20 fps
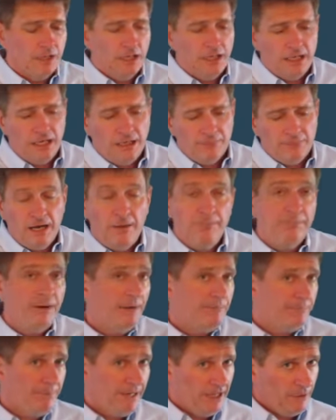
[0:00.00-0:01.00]
I'll
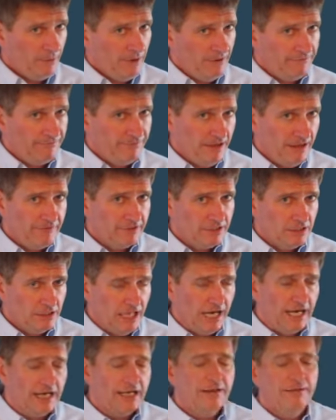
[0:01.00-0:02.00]
pop by around 5
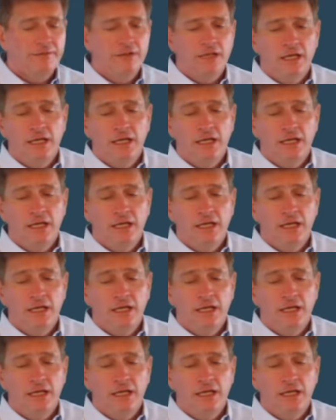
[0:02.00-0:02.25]
o'clock,